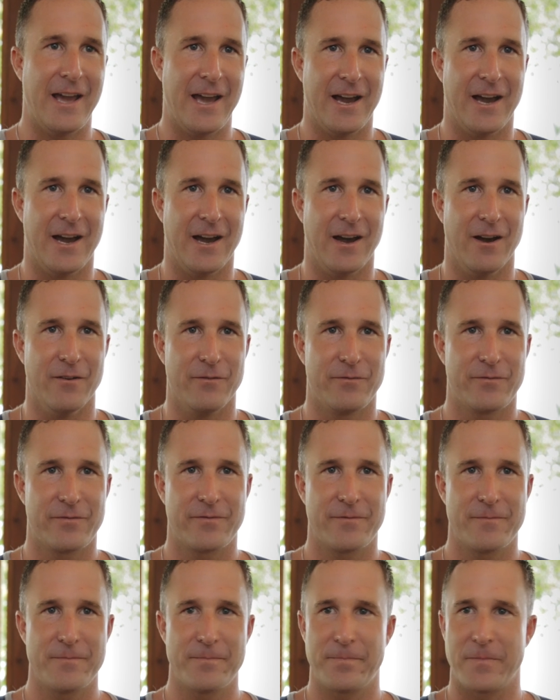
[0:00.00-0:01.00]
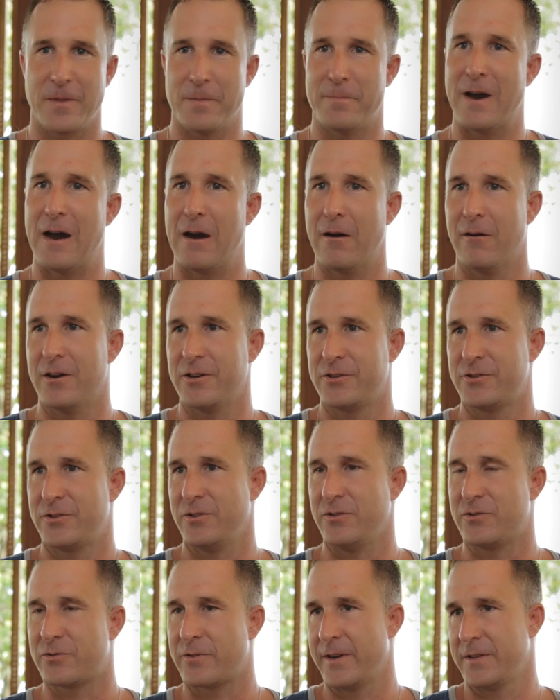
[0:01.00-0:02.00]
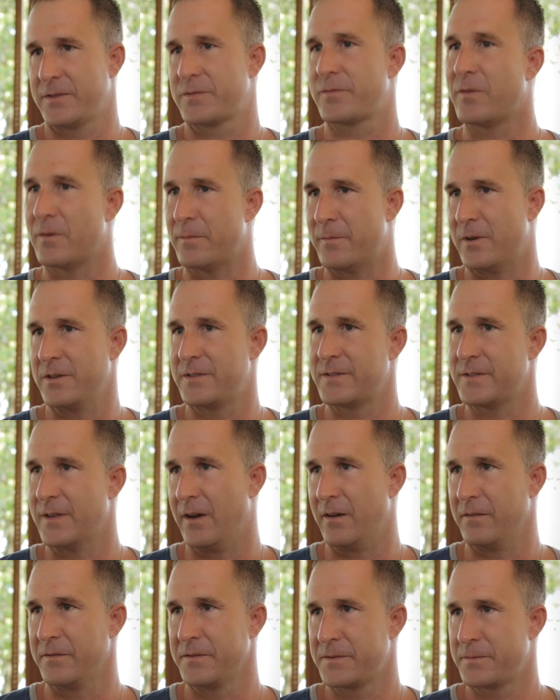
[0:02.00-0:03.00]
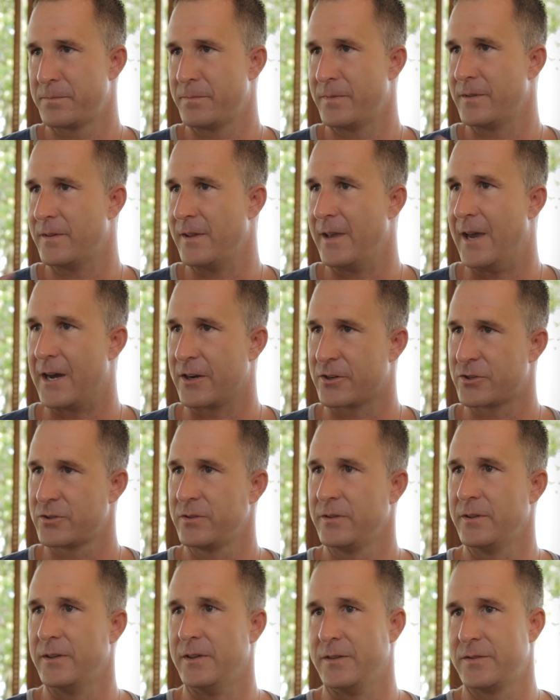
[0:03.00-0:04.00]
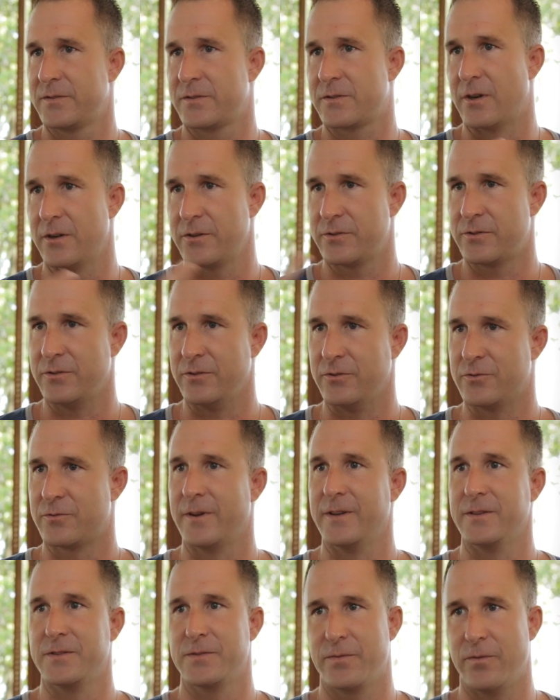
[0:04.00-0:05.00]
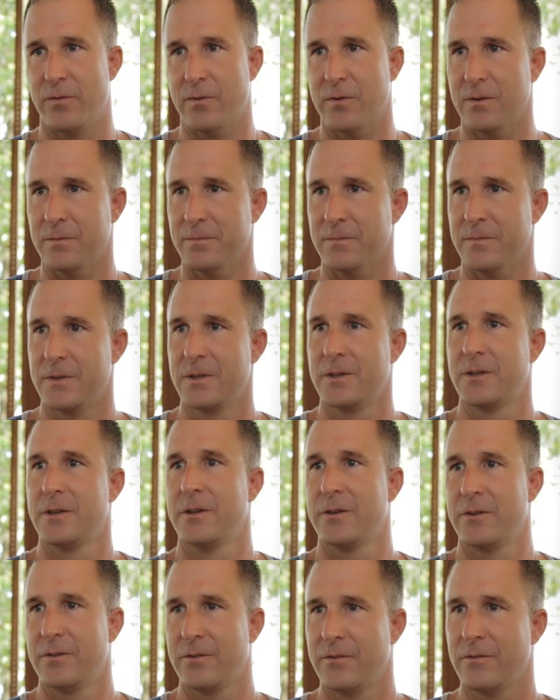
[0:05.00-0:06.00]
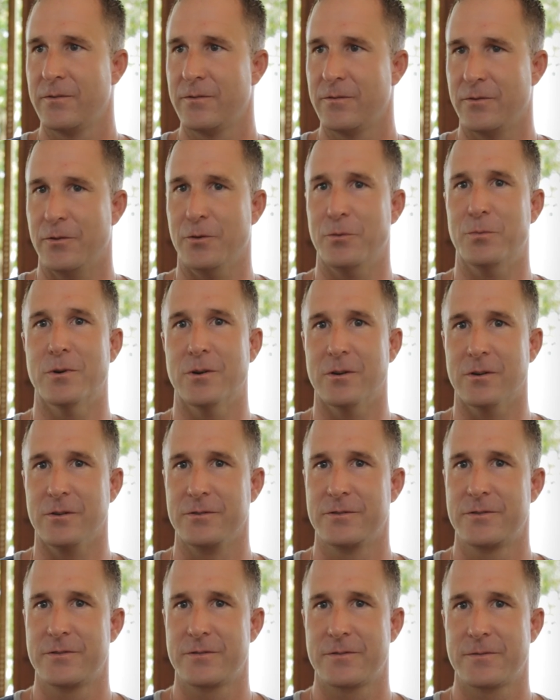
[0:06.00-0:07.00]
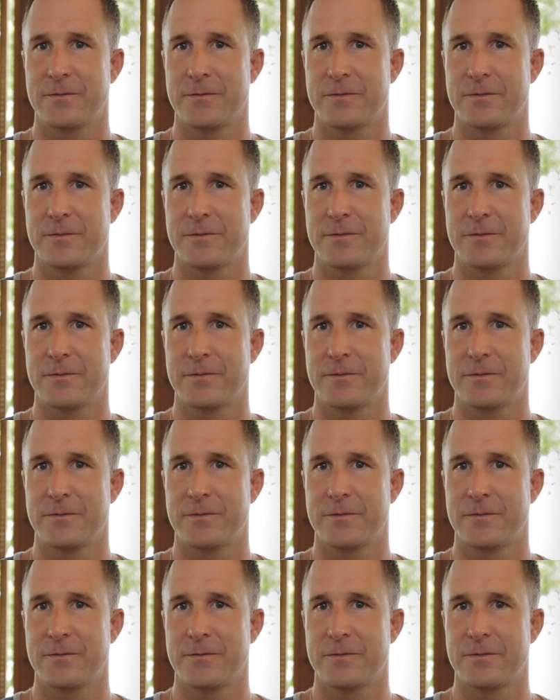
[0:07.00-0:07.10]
have the power to transform ourselves, but they actually start to transform the world.